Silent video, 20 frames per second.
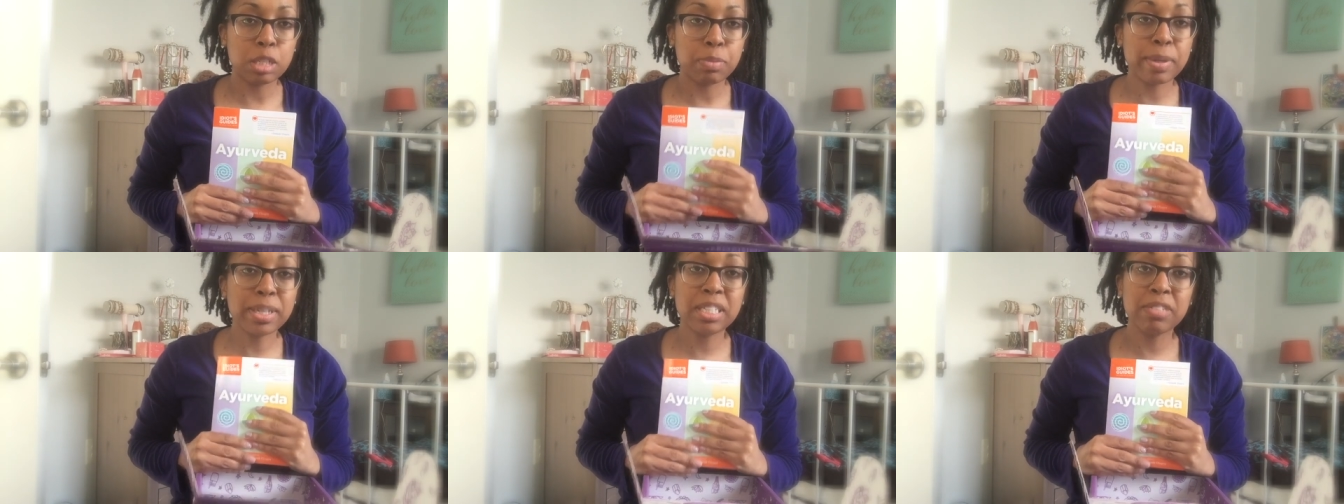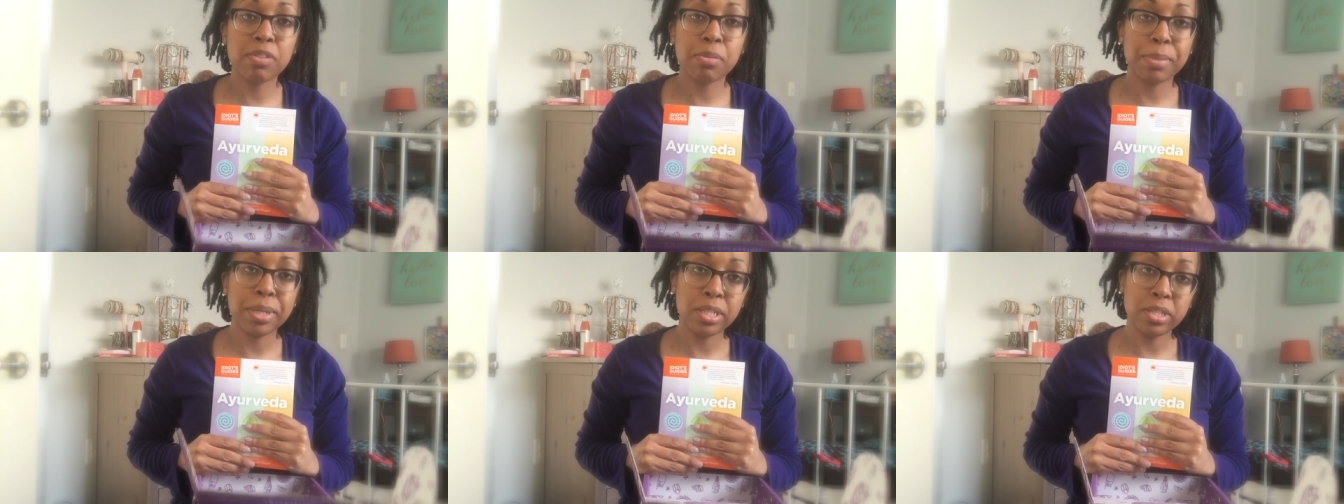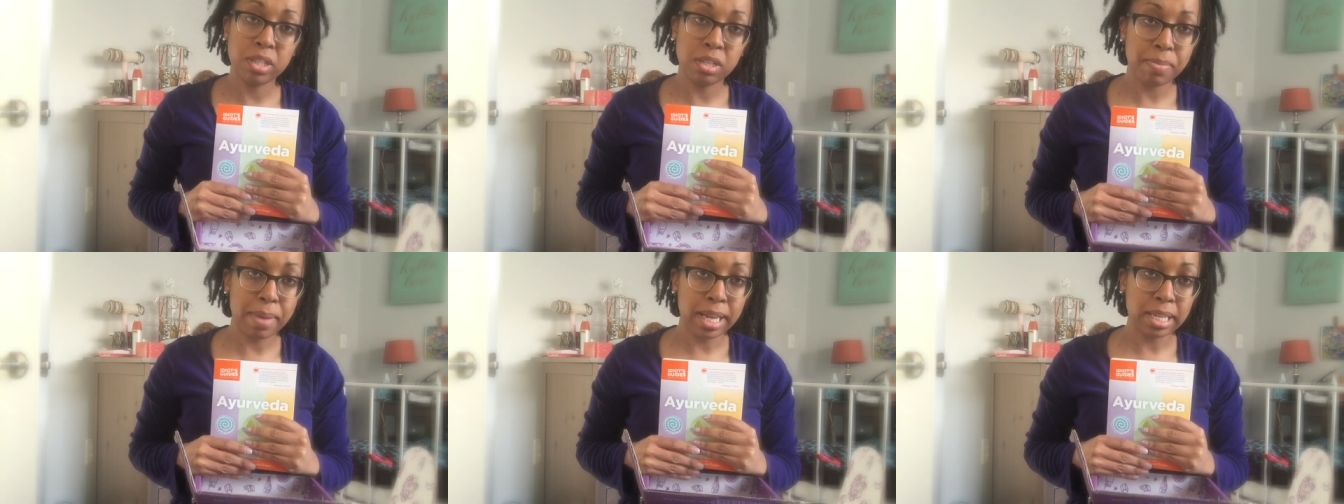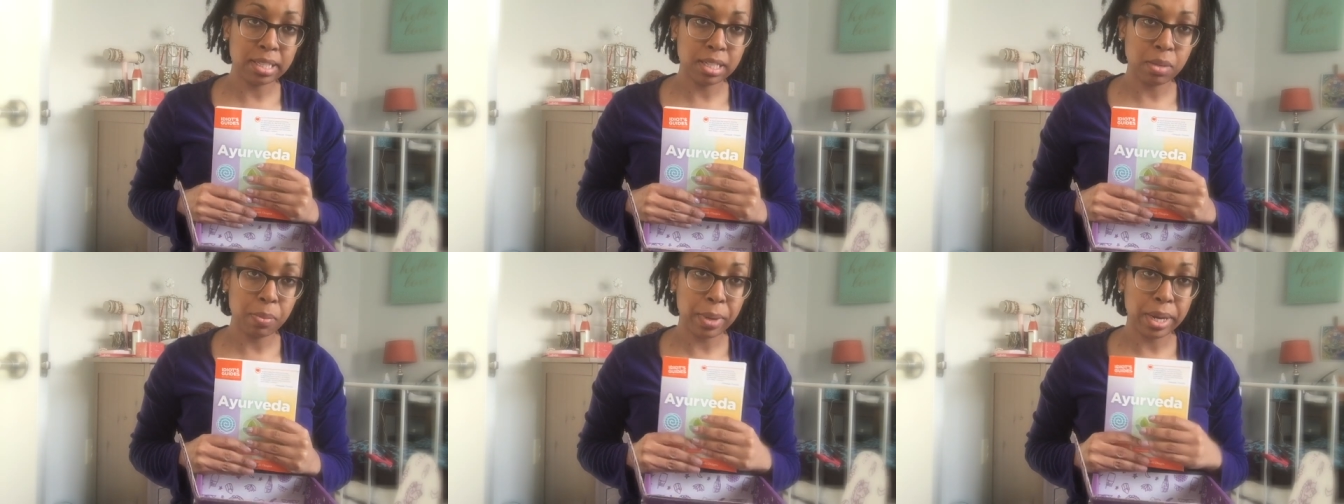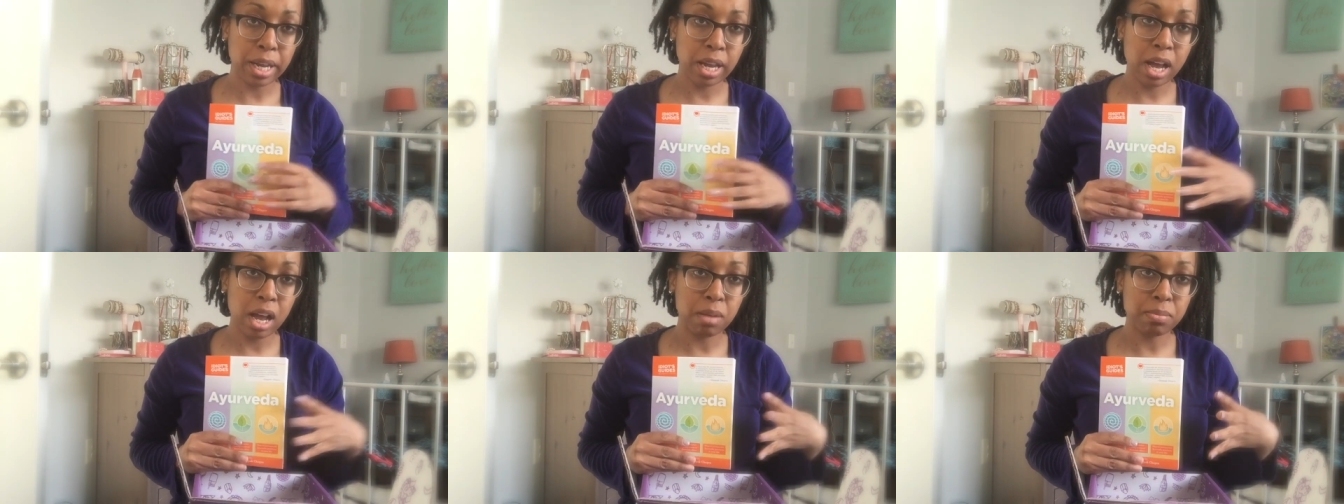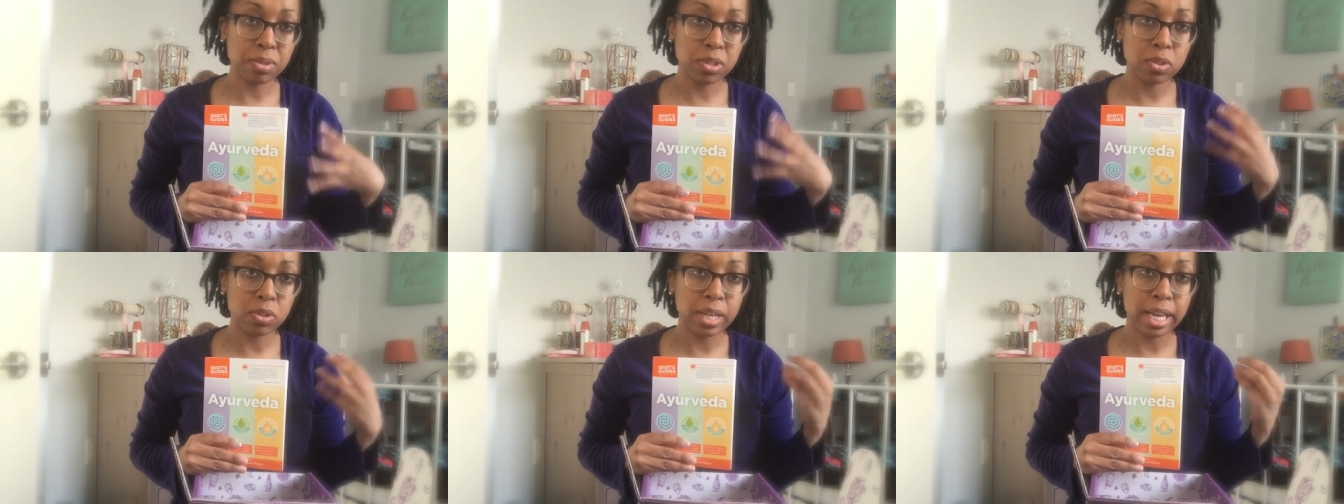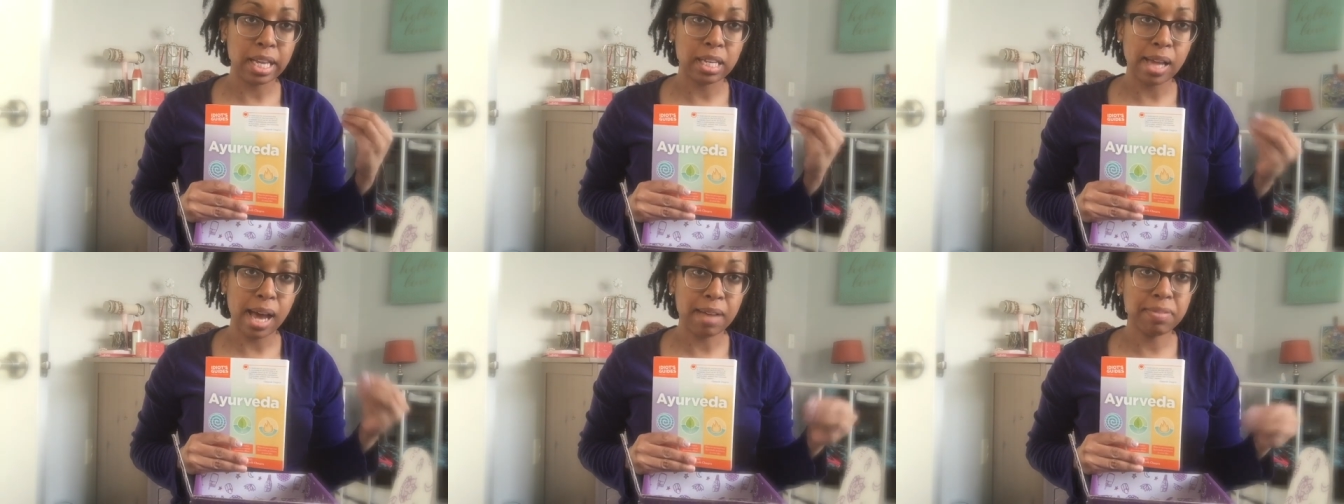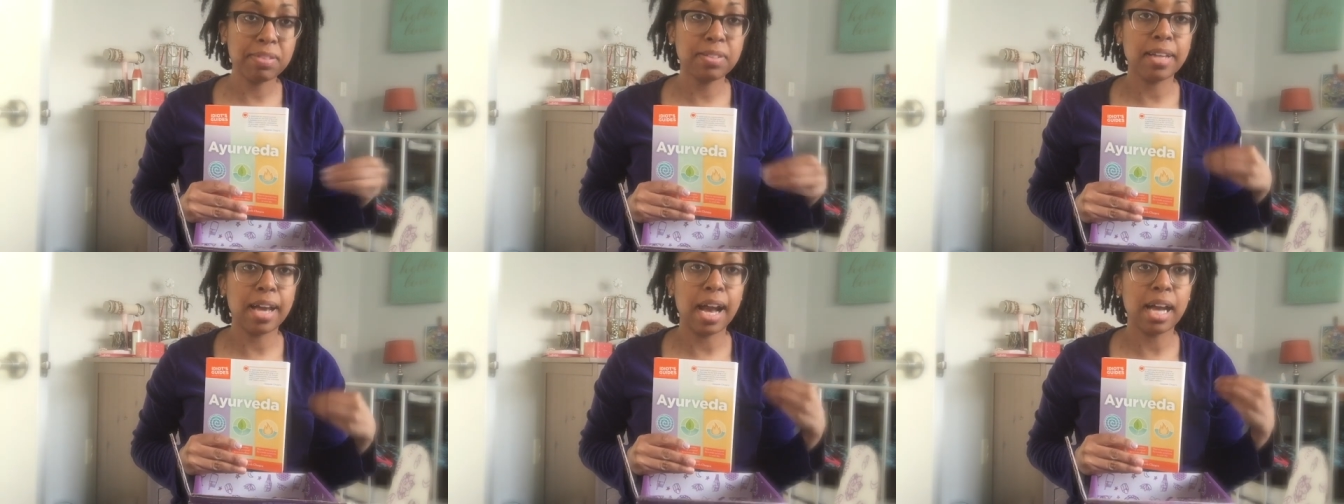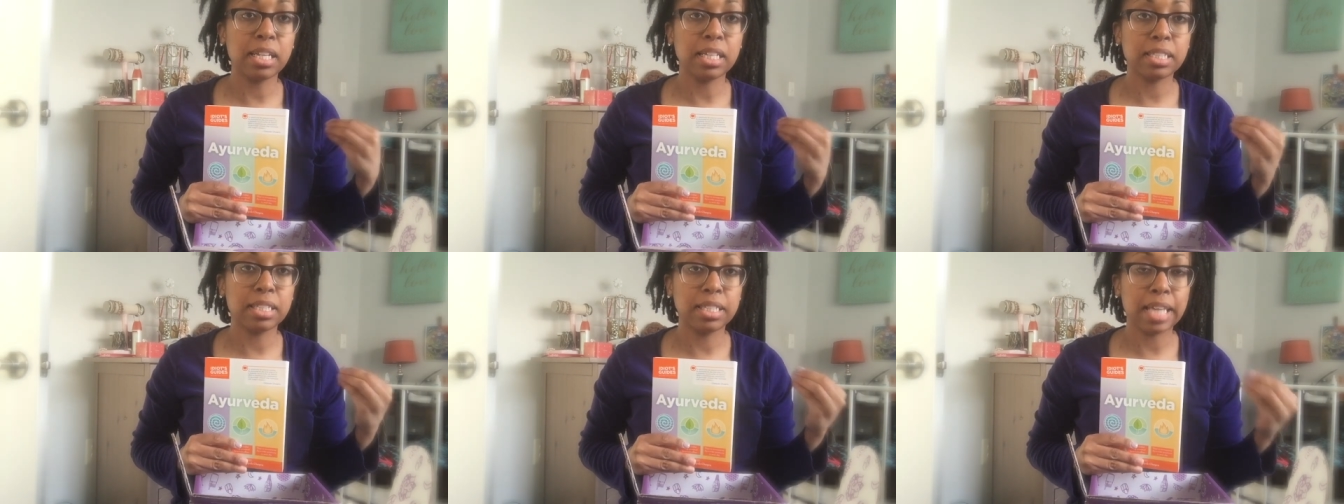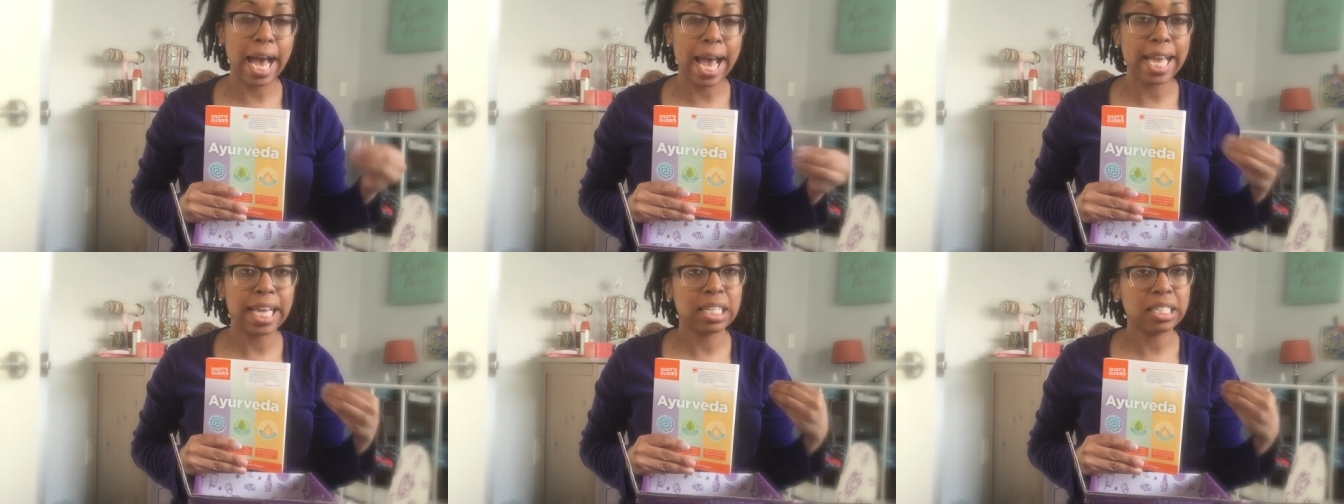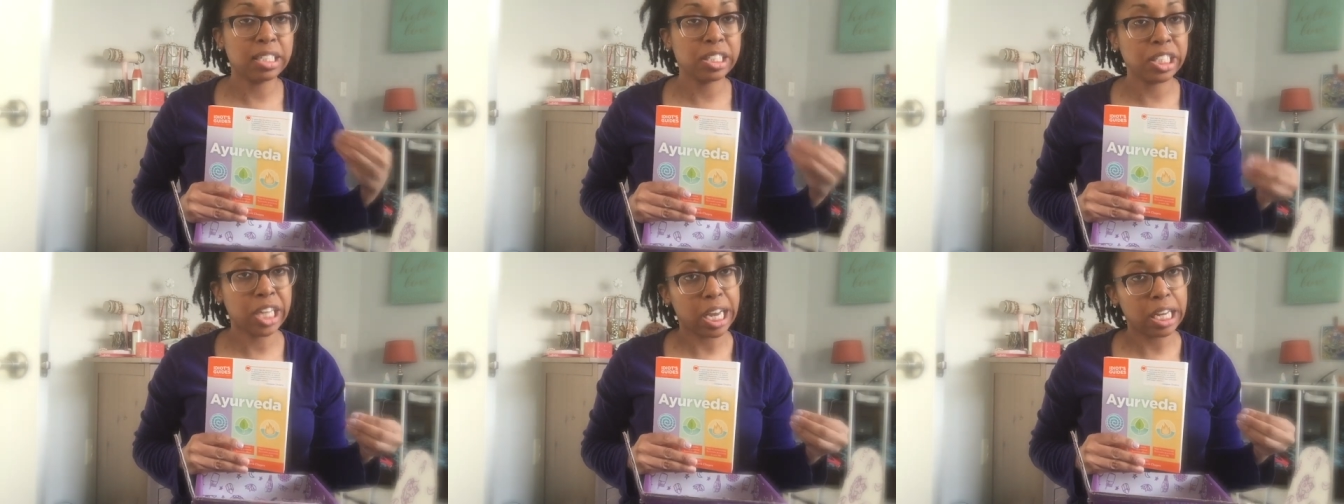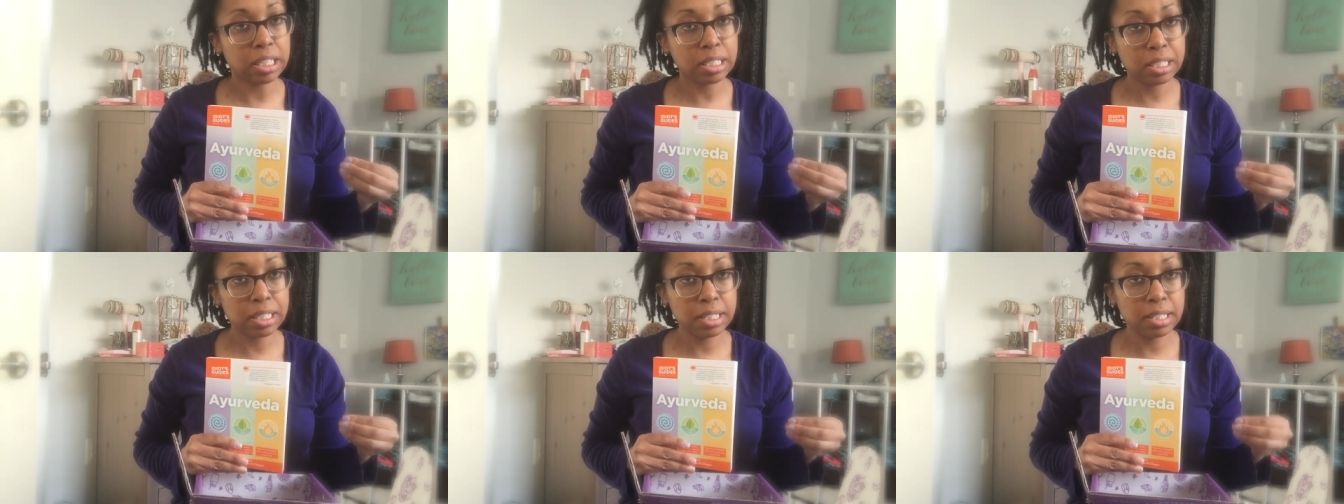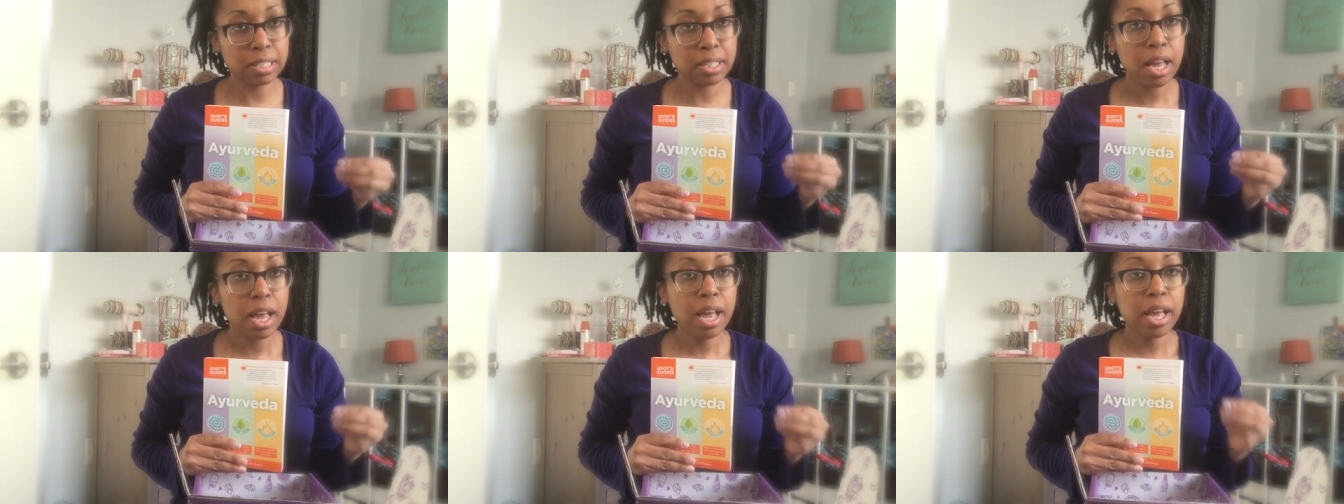especially from Eastern medicine, when it comes to like lifestyle and diet changes,